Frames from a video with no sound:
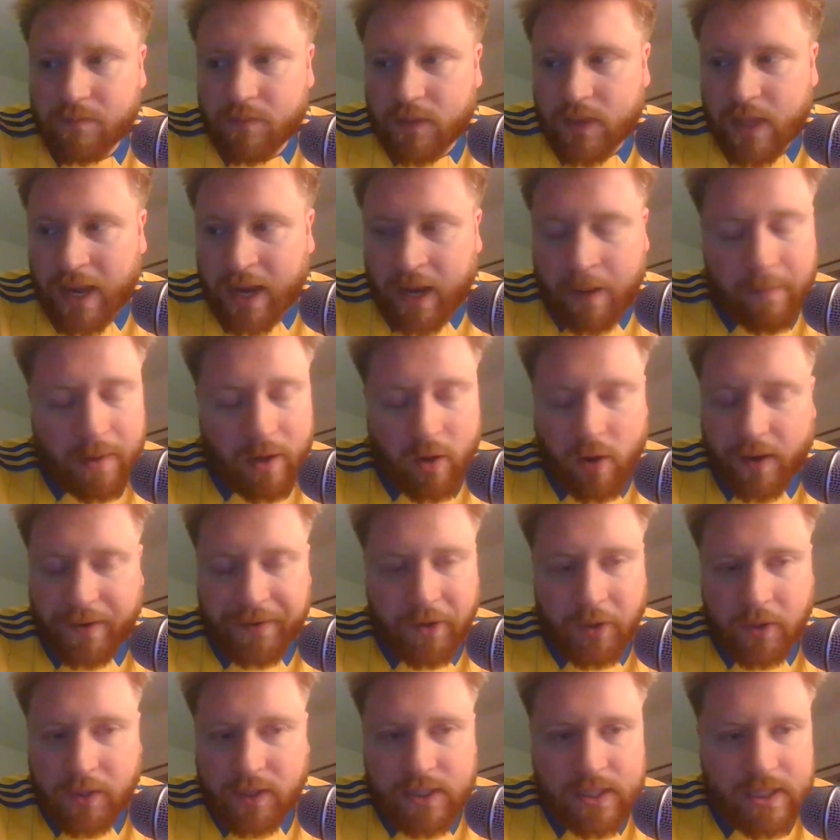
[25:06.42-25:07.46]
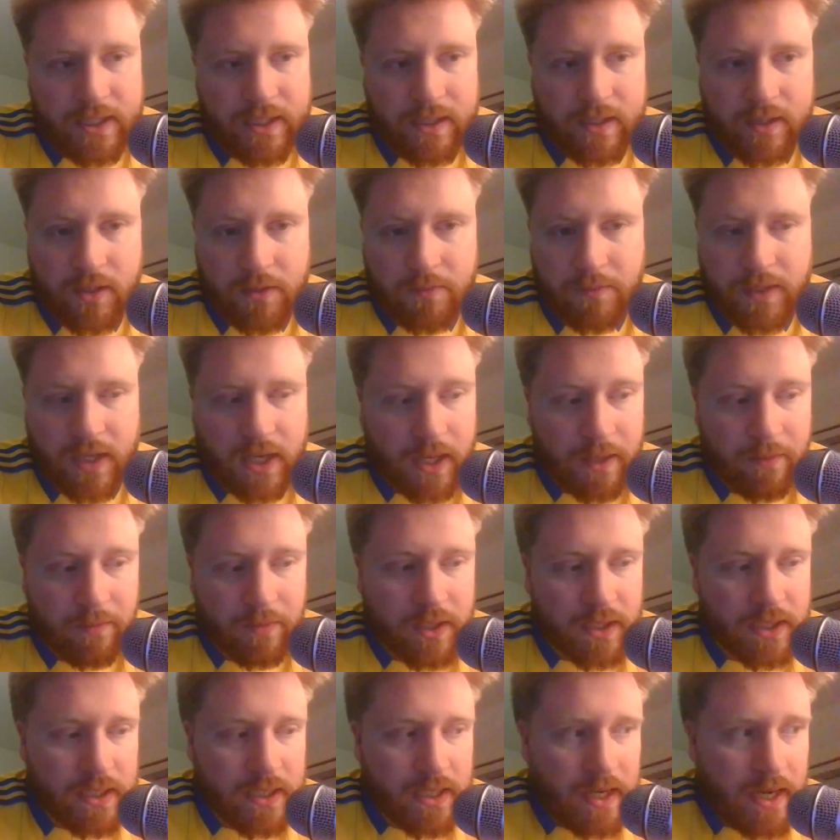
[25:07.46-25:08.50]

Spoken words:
they can be quite noisy sometimes.